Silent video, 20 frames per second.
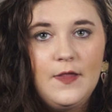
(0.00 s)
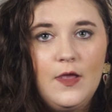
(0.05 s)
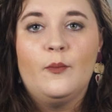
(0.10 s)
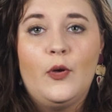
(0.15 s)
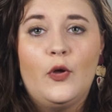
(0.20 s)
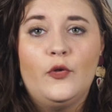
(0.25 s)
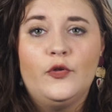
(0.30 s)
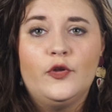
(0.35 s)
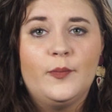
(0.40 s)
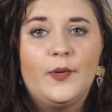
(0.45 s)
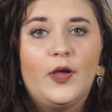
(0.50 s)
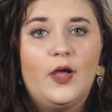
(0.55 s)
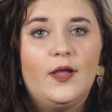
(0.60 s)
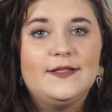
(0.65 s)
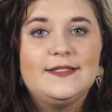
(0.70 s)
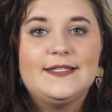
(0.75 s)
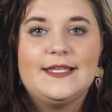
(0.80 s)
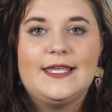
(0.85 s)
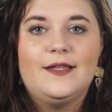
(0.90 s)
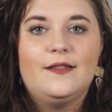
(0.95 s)
Polar
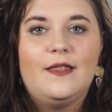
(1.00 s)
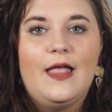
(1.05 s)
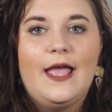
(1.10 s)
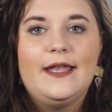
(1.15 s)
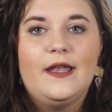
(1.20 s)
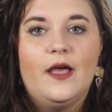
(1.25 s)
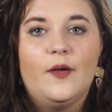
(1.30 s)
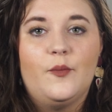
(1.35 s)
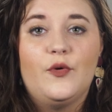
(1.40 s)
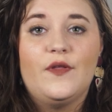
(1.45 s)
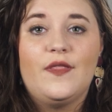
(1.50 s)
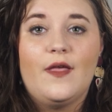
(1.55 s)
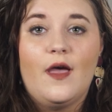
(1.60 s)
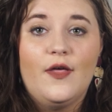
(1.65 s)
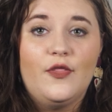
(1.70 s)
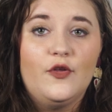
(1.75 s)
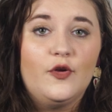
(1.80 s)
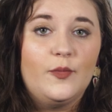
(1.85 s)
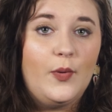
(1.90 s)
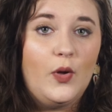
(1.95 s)
bonds can line up with
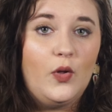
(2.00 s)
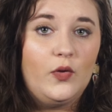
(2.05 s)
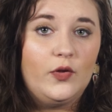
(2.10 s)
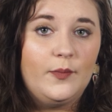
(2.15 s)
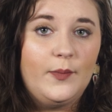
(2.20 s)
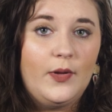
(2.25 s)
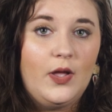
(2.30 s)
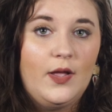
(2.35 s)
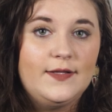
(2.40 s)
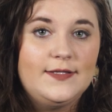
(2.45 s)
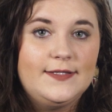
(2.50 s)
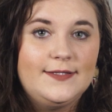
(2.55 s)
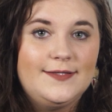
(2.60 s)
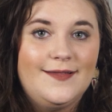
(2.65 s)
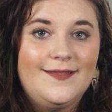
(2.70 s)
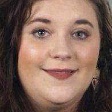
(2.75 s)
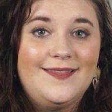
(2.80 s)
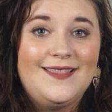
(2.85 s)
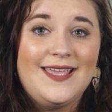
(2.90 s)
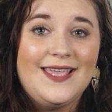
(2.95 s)
other polar bonds.
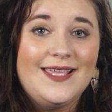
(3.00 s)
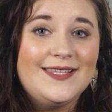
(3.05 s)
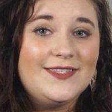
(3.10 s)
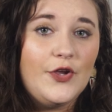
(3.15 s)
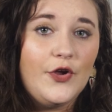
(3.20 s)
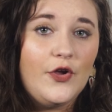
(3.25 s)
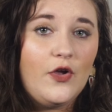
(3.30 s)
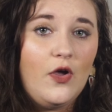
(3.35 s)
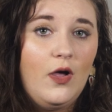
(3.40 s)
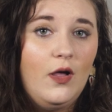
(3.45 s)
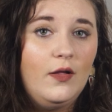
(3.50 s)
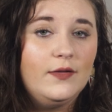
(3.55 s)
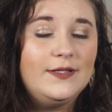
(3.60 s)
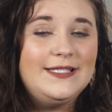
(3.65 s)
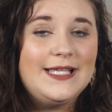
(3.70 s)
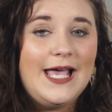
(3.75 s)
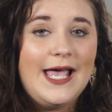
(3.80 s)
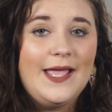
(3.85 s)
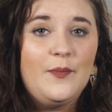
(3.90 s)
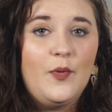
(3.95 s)
These are
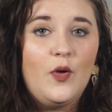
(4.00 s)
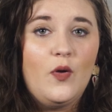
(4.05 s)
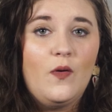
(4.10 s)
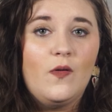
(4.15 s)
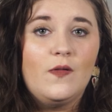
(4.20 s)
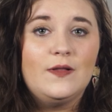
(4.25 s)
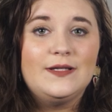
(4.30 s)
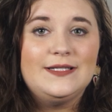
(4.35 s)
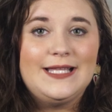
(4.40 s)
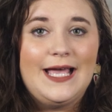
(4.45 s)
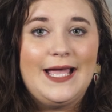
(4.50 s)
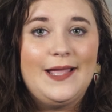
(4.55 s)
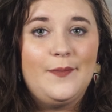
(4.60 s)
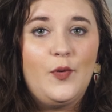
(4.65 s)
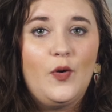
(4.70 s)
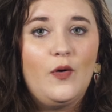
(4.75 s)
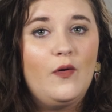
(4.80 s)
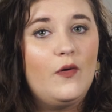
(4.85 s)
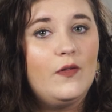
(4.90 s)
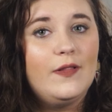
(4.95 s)
called
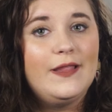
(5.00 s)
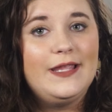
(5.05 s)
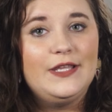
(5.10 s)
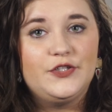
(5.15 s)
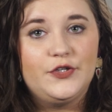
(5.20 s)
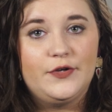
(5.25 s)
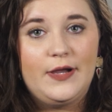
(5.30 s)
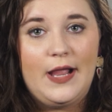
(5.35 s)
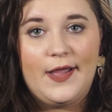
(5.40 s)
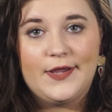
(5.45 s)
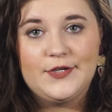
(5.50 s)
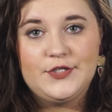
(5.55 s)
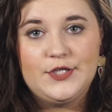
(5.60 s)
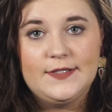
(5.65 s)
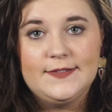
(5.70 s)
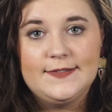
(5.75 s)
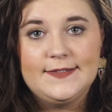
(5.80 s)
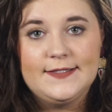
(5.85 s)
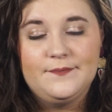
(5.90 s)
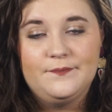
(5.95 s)
dipole-dipole
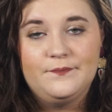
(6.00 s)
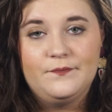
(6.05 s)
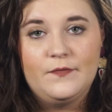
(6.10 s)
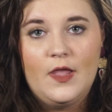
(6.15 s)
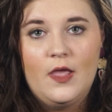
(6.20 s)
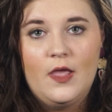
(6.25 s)
interactions.